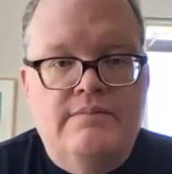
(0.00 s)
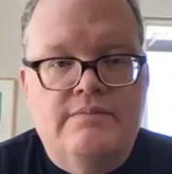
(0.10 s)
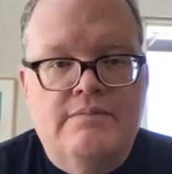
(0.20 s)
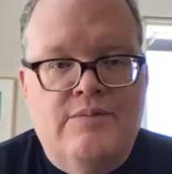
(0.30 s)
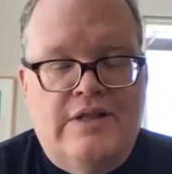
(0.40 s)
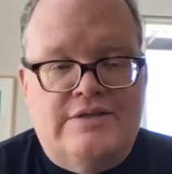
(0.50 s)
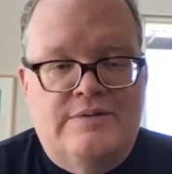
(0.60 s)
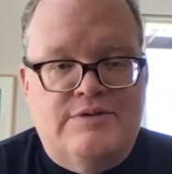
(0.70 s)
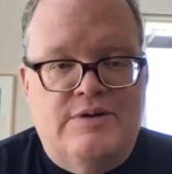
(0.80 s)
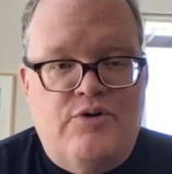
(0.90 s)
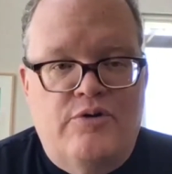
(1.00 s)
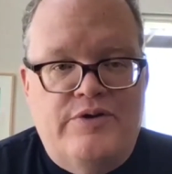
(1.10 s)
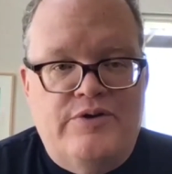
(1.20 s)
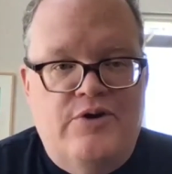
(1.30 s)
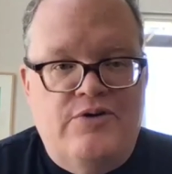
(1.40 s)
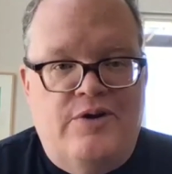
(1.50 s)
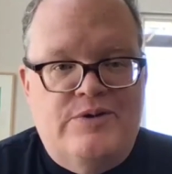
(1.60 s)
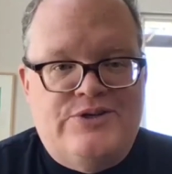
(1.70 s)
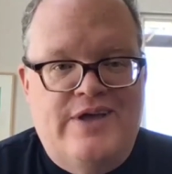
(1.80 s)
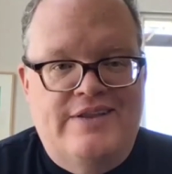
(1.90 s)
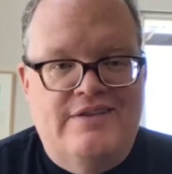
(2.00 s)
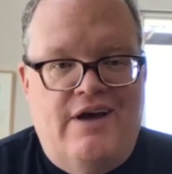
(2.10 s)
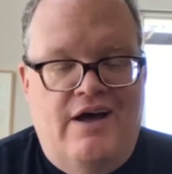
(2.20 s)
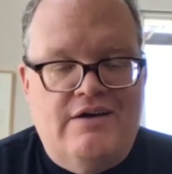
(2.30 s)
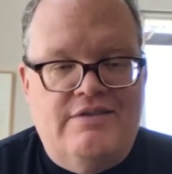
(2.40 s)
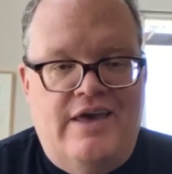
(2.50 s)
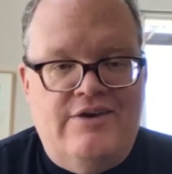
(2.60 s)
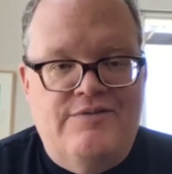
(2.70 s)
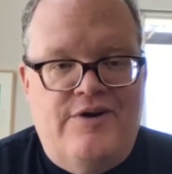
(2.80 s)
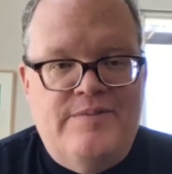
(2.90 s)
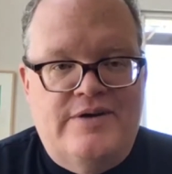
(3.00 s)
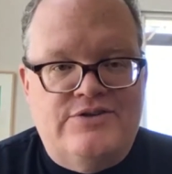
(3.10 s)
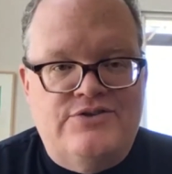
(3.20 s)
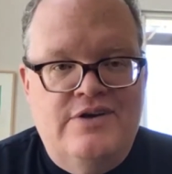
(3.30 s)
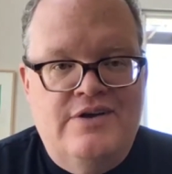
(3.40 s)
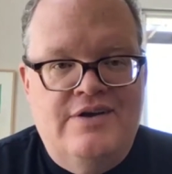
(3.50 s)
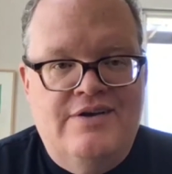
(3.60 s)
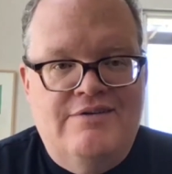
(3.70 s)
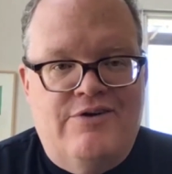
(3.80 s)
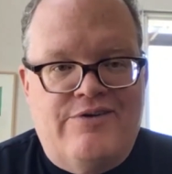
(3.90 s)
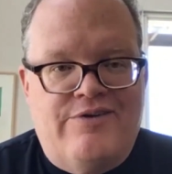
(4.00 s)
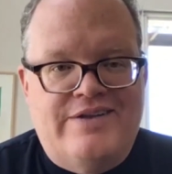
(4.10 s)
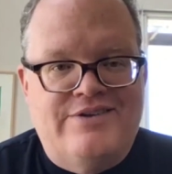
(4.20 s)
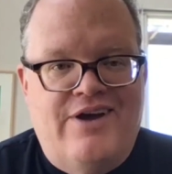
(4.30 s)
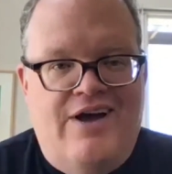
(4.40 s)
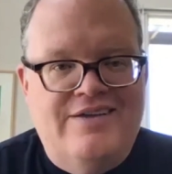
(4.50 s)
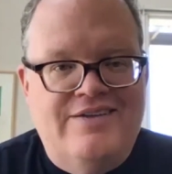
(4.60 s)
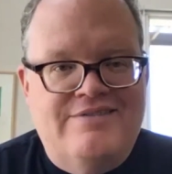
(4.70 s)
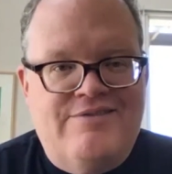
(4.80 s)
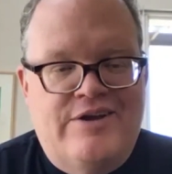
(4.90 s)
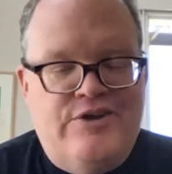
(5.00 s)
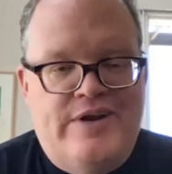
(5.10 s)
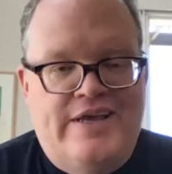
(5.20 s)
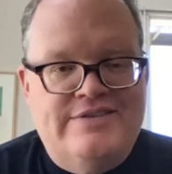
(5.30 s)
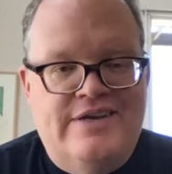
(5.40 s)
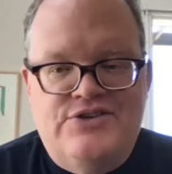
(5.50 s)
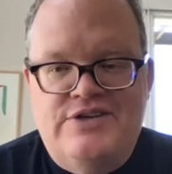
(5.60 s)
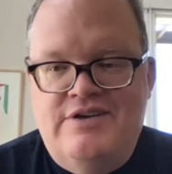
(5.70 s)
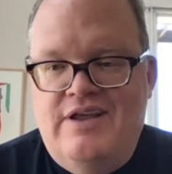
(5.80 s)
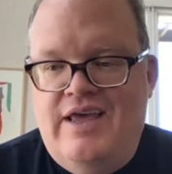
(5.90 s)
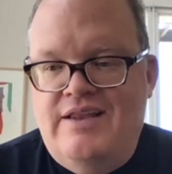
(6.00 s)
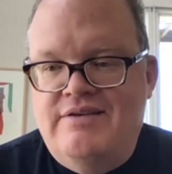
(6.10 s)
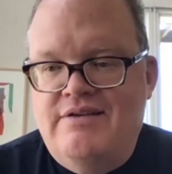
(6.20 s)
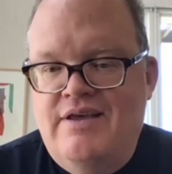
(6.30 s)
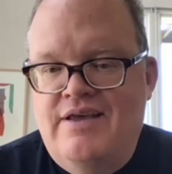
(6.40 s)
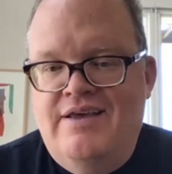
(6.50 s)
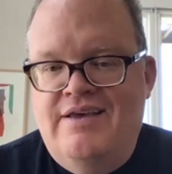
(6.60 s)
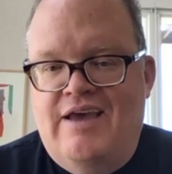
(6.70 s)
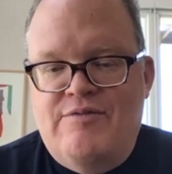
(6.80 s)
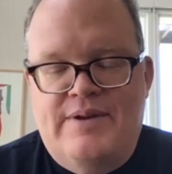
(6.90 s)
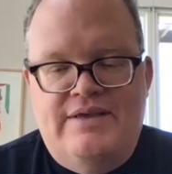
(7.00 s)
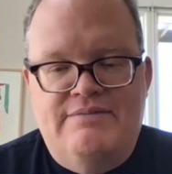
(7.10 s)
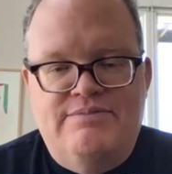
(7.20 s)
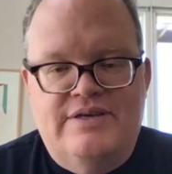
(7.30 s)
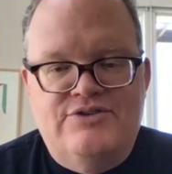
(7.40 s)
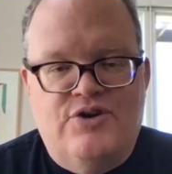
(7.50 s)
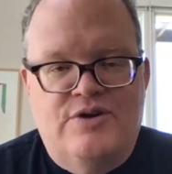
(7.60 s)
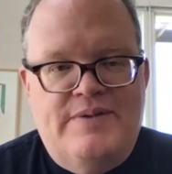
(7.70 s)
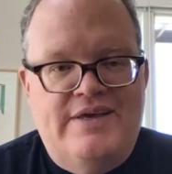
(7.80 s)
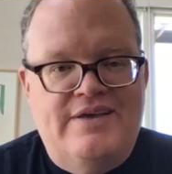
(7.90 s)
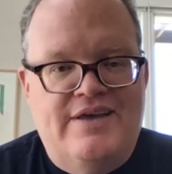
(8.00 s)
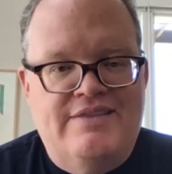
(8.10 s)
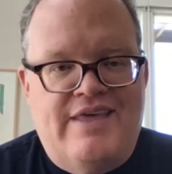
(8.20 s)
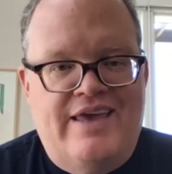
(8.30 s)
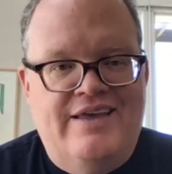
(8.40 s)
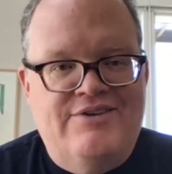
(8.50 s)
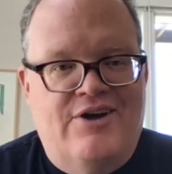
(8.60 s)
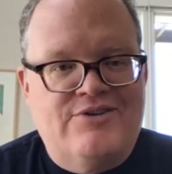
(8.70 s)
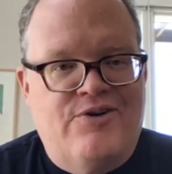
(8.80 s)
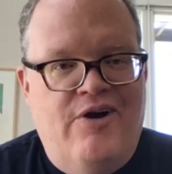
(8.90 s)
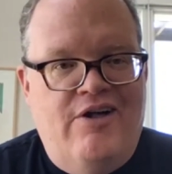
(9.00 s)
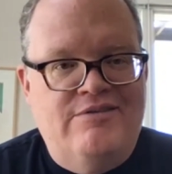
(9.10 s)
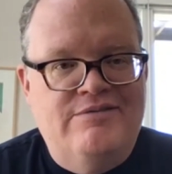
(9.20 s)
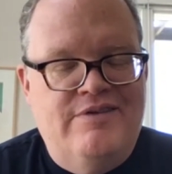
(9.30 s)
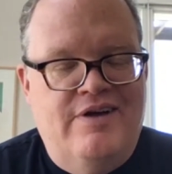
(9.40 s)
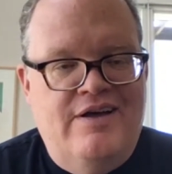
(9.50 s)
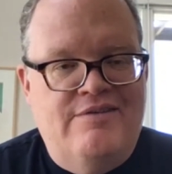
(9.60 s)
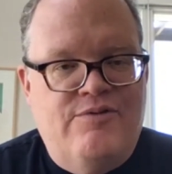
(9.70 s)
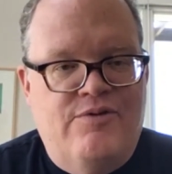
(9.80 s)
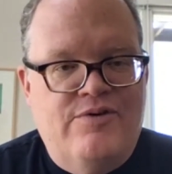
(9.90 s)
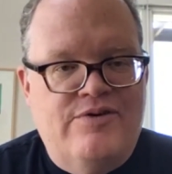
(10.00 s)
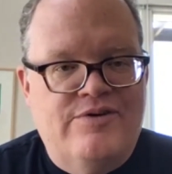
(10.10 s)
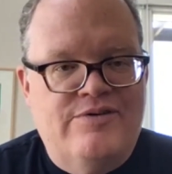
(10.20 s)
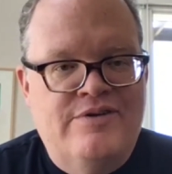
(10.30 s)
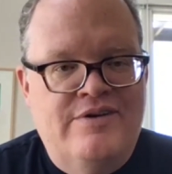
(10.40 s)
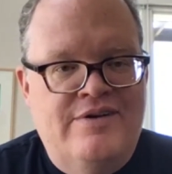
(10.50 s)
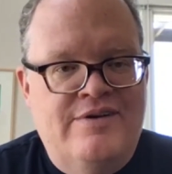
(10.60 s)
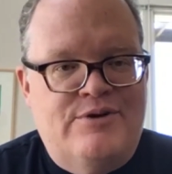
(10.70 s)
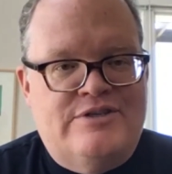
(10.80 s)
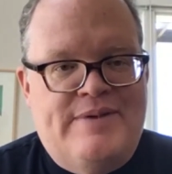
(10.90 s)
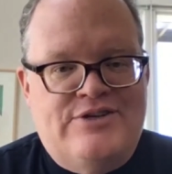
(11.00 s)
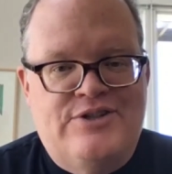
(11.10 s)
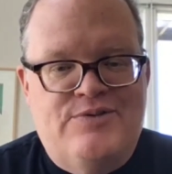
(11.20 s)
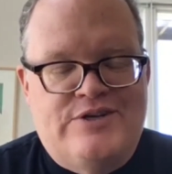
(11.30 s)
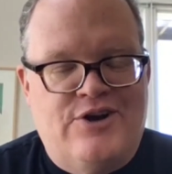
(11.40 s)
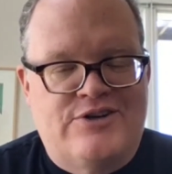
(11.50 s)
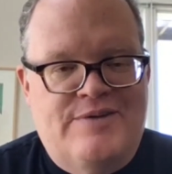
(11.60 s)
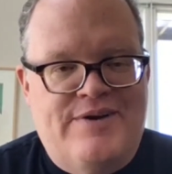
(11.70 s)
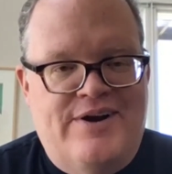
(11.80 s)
well, that seems an appropriate note on which to end the talk. Thank you very much for a great talk and great Q&A session. And everybody, please join me in thanking Dr. Krall for her participation in the research seminar.